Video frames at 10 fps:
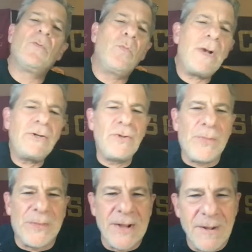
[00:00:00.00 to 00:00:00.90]
What did you
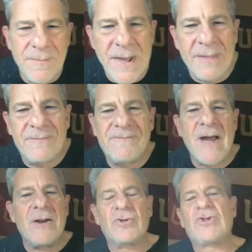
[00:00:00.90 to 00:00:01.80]
think of that
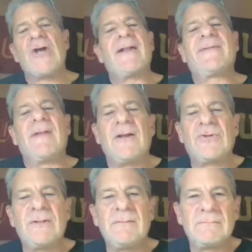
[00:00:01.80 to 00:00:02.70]
final shot
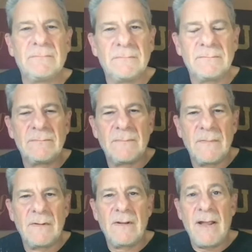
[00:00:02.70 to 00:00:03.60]
selection,
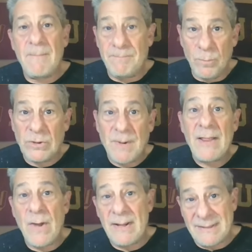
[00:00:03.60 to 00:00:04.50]
which, by
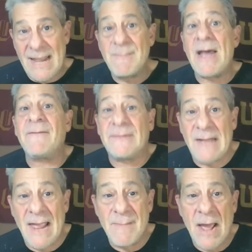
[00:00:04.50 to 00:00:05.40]
the way, came out of a
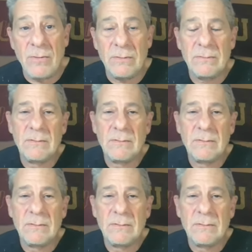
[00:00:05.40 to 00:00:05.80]
timeout?